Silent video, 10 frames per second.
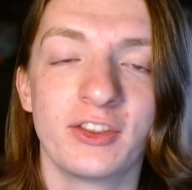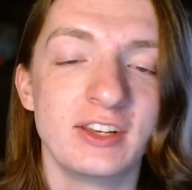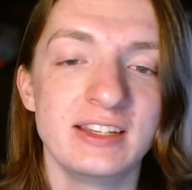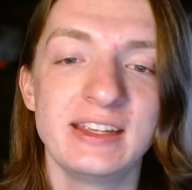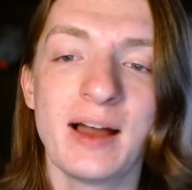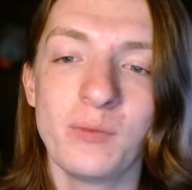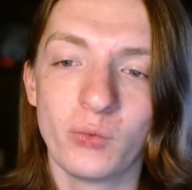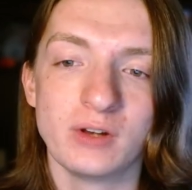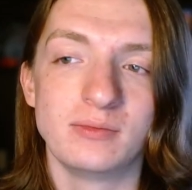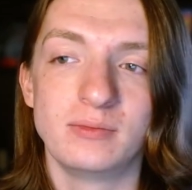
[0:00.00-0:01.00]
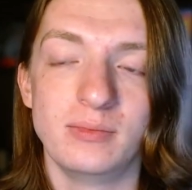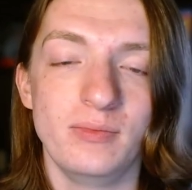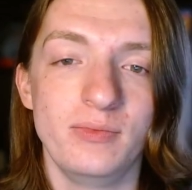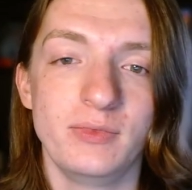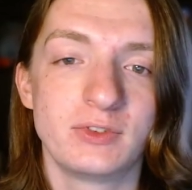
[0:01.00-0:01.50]
The D M would
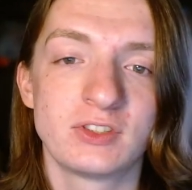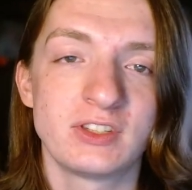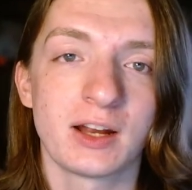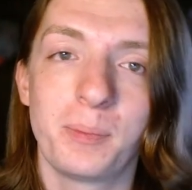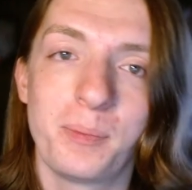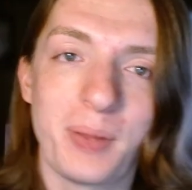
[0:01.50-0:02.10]
stick a